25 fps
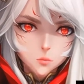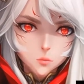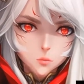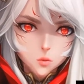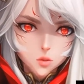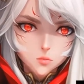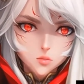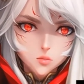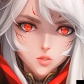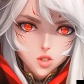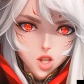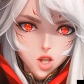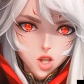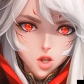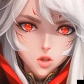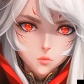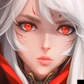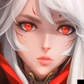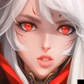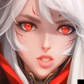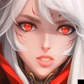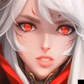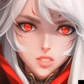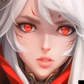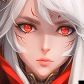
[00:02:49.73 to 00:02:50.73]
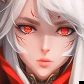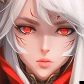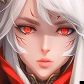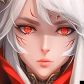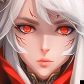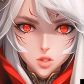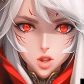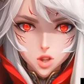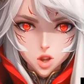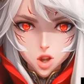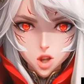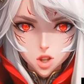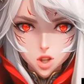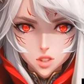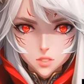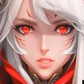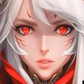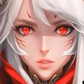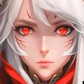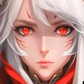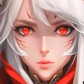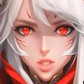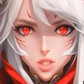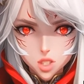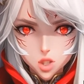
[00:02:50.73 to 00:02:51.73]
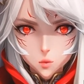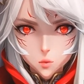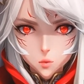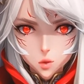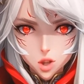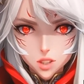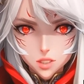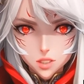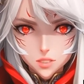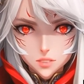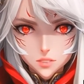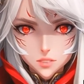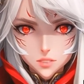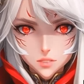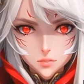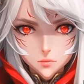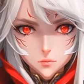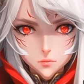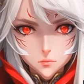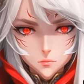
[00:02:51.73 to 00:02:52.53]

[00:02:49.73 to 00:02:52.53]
But for now, they seem to be awesomely quiet.